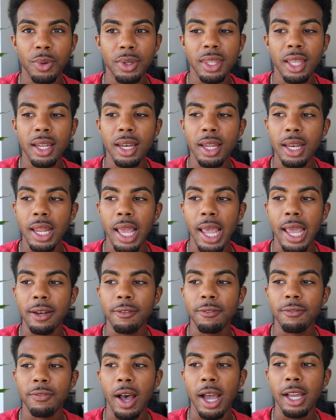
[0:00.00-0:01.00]
within it
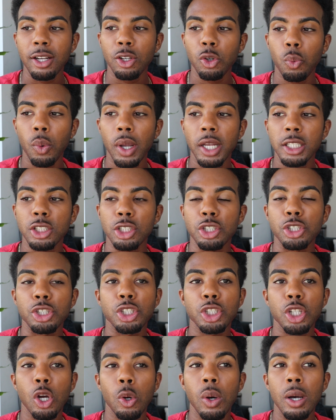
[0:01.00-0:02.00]
and find a way to
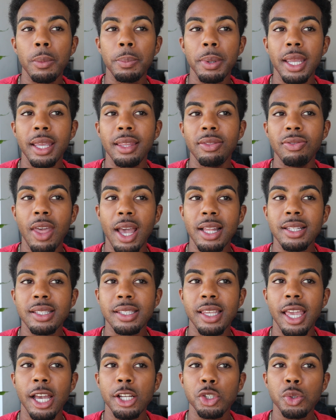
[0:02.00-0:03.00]
show up in that
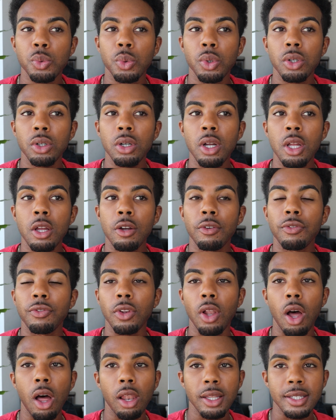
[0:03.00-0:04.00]
schedule
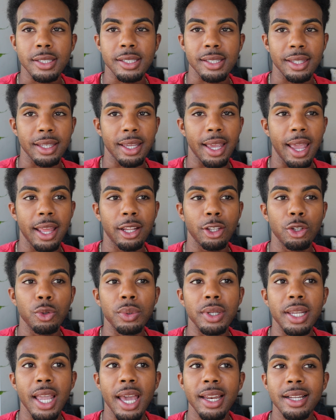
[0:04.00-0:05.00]
flawlessly, and
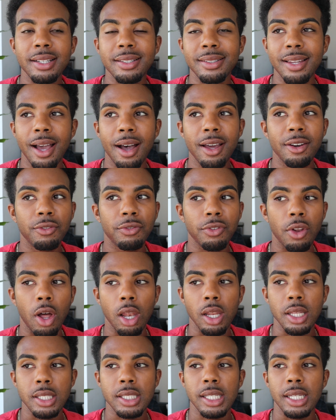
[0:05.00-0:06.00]
you get it done
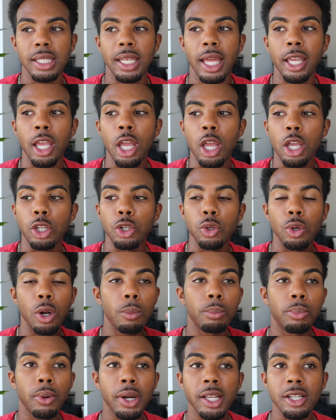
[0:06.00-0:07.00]
flawlessly. Like, you
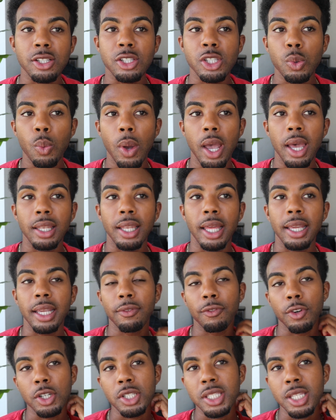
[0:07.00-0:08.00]
don't break a sweat.
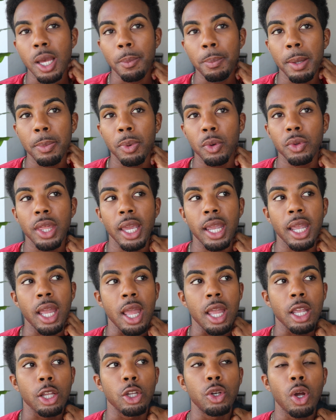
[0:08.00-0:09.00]
Like, for some people,
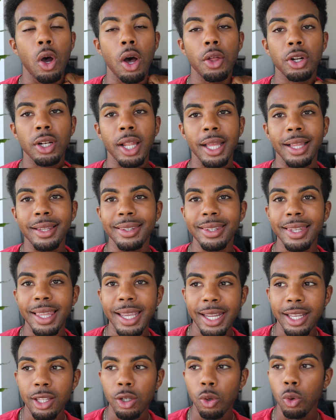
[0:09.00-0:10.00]
you know how they're like
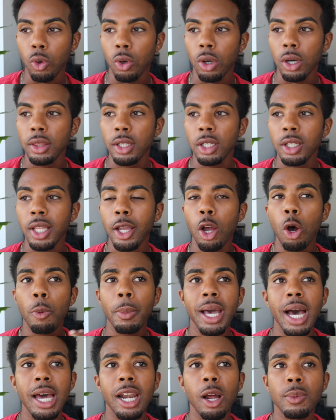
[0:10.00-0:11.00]
late, and they're like, oh
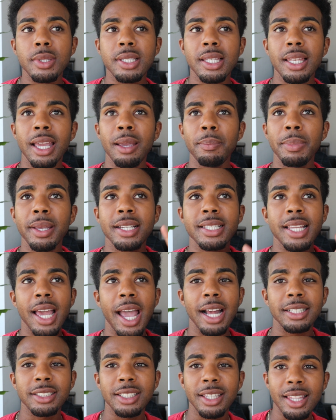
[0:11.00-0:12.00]
my god, I was late because I
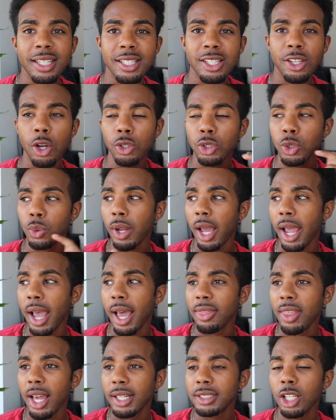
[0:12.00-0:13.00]
had this to go to and I
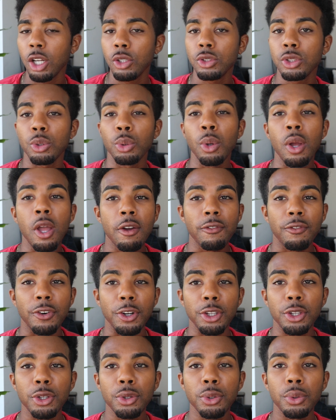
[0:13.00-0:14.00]
had that to go to. For
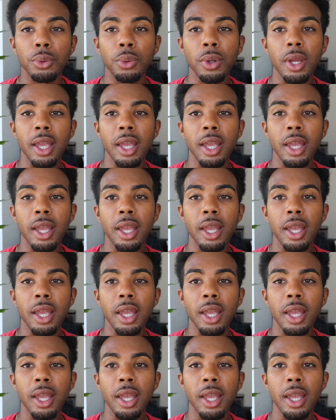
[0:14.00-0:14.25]
you,